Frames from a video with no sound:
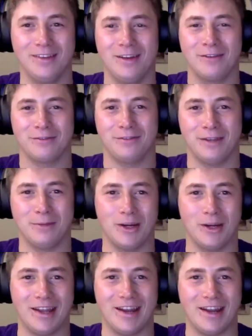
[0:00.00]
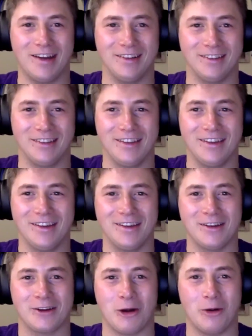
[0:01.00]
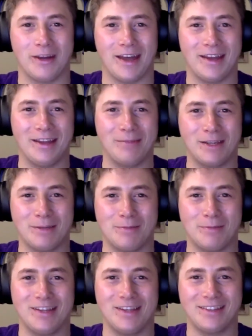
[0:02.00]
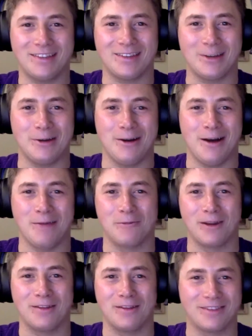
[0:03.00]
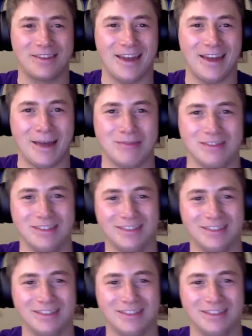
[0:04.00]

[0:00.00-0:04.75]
flamboyant hair and going at it and being a beast. So I'm ready to see that happen.